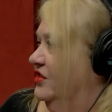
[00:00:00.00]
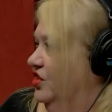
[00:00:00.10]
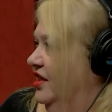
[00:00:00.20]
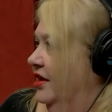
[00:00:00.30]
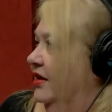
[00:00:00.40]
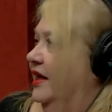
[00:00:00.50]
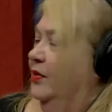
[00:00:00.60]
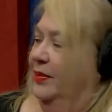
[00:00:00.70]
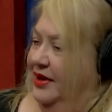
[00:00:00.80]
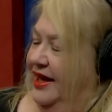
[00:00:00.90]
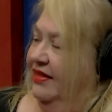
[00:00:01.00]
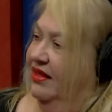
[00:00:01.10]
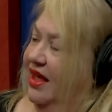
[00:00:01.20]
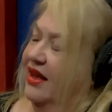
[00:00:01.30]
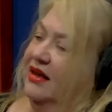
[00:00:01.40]
year and we planned
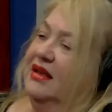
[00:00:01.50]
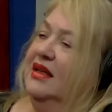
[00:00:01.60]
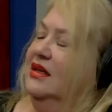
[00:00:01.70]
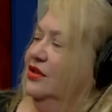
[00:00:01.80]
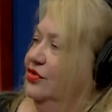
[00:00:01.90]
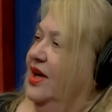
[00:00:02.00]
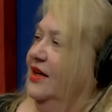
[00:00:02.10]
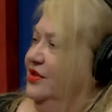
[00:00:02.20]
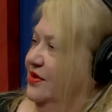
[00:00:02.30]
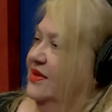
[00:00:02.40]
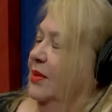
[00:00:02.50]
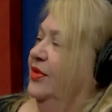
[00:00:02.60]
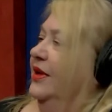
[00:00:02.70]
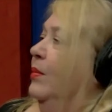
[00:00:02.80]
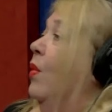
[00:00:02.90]
then to try to do
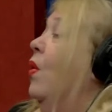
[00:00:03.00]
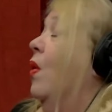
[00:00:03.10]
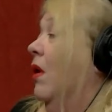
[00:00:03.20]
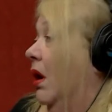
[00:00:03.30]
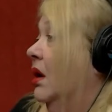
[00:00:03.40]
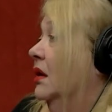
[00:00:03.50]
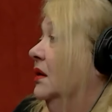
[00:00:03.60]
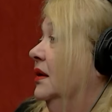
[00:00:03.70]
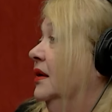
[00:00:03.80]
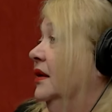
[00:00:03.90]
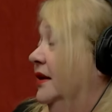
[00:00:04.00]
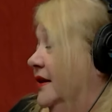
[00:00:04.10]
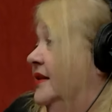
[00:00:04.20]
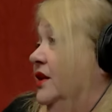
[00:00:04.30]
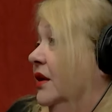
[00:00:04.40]
something more
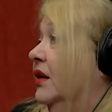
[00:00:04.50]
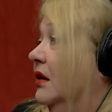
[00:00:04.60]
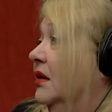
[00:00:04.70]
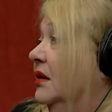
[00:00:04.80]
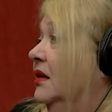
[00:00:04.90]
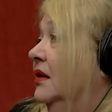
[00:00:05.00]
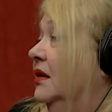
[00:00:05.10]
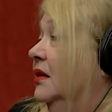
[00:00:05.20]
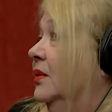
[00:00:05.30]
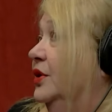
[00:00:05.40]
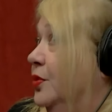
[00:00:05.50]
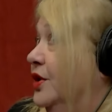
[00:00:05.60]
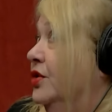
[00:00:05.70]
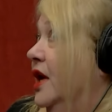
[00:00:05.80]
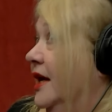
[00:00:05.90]
this year yeah. Which we're
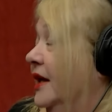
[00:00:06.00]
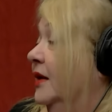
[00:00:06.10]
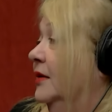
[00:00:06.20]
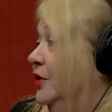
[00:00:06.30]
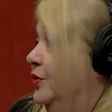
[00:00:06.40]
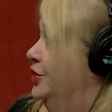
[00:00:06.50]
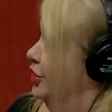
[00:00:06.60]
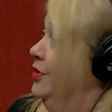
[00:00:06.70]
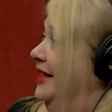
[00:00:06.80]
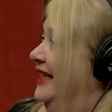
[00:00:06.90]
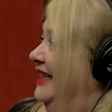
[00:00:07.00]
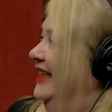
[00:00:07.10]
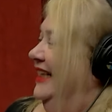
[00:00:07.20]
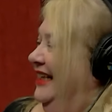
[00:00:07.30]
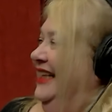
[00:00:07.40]
trying, which we're doing. yeah,